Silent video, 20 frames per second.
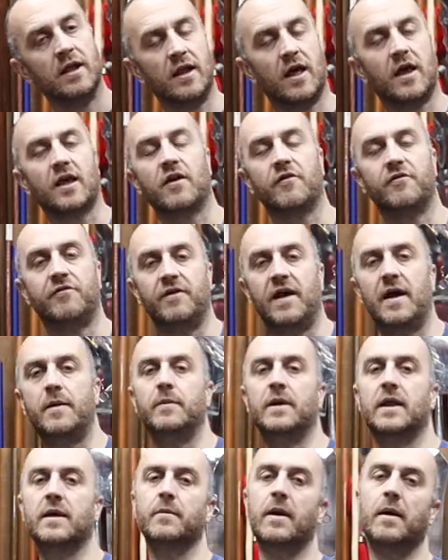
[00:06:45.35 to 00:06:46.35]
like a
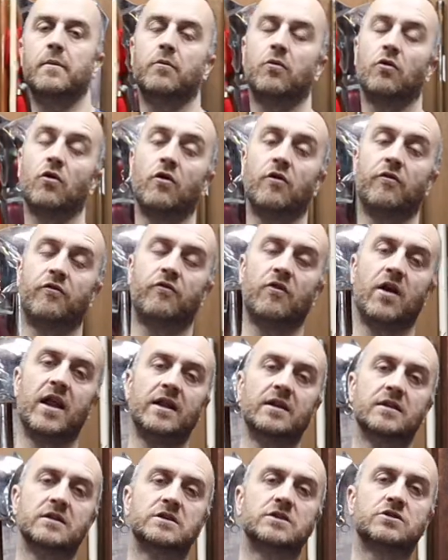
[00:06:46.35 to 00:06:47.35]
family member or a
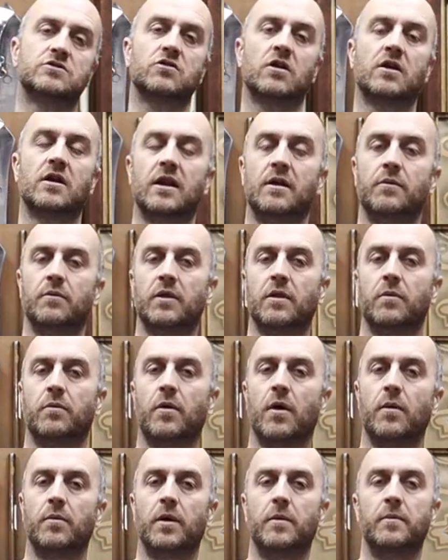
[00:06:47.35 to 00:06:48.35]
friend that's struggling with a
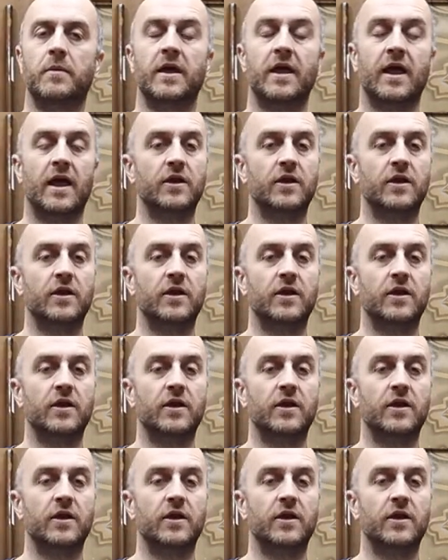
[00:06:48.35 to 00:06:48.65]
problem